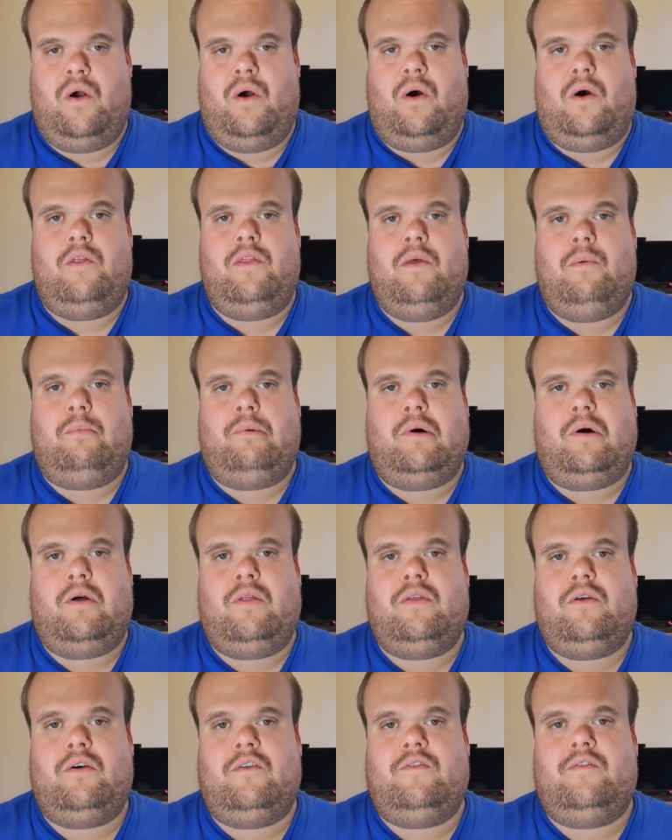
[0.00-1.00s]
on the
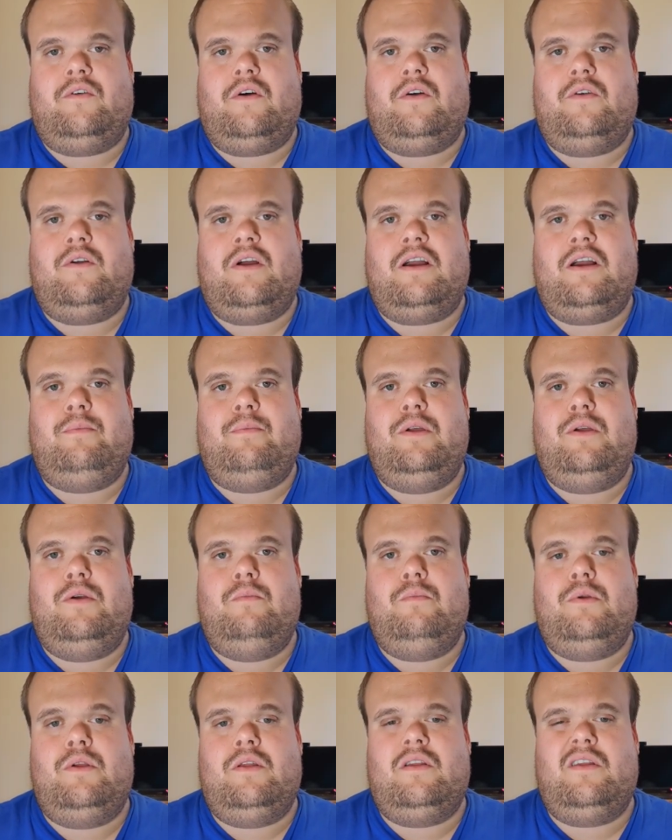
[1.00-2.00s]
path of a rugby
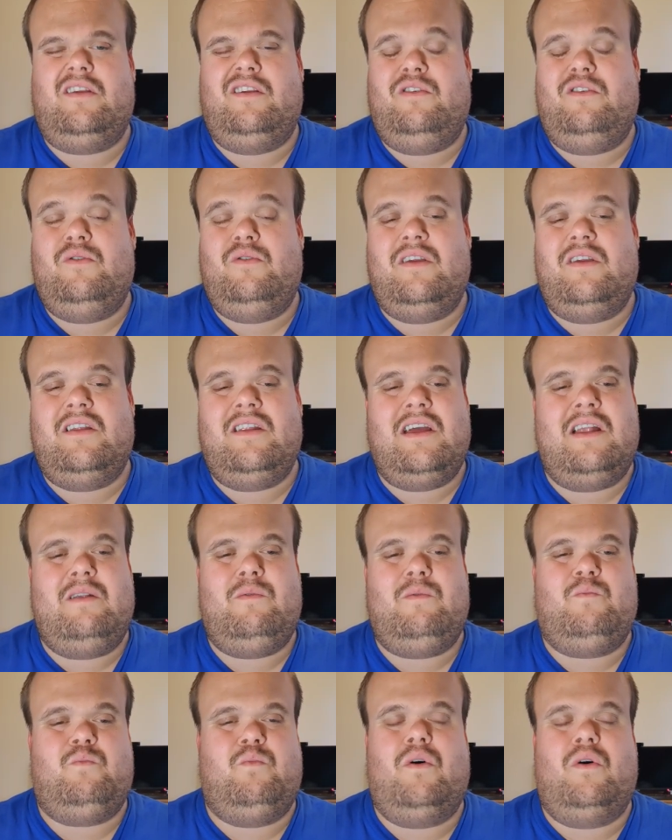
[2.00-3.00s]
union
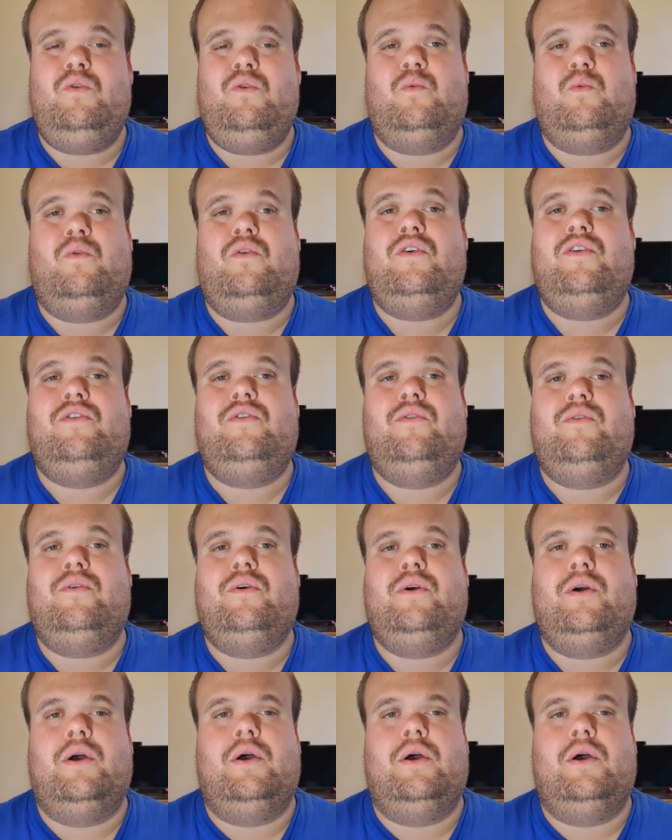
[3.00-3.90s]
and won't want to